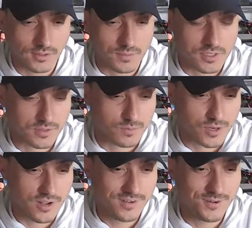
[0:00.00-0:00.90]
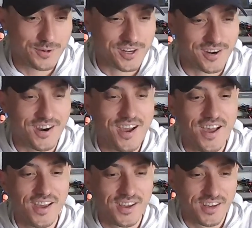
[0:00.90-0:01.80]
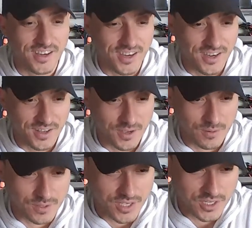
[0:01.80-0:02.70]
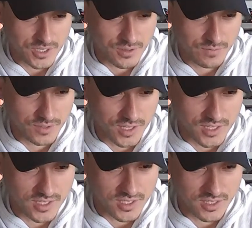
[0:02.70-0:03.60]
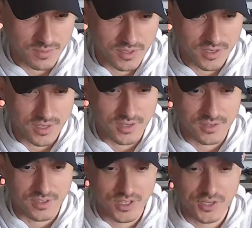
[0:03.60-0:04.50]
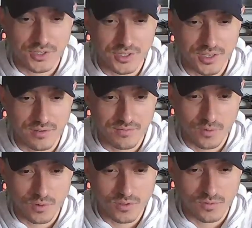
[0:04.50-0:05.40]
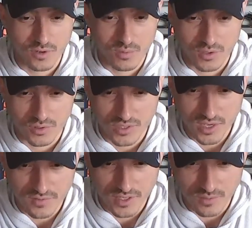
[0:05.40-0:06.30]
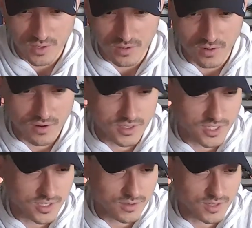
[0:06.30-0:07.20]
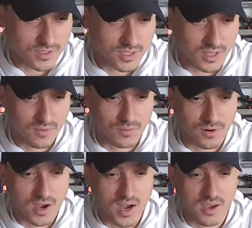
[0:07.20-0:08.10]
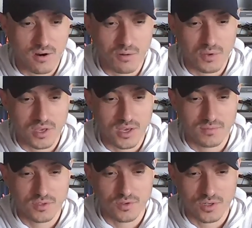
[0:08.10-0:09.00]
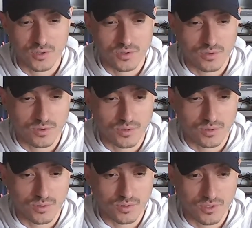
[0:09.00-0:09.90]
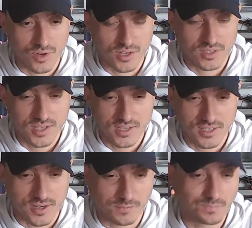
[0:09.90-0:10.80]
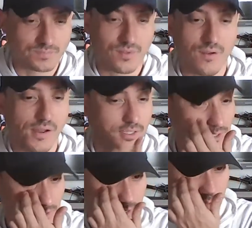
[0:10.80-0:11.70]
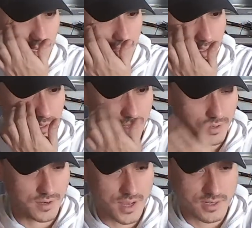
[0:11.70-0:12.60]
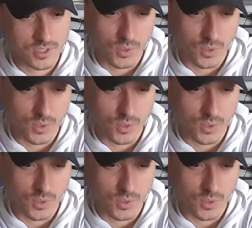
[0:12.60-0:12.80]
me just read it here. A rotational velocity limit is digitally enforced for commercial safety, while R&D units allow for high RPM structural stress testing. We got the net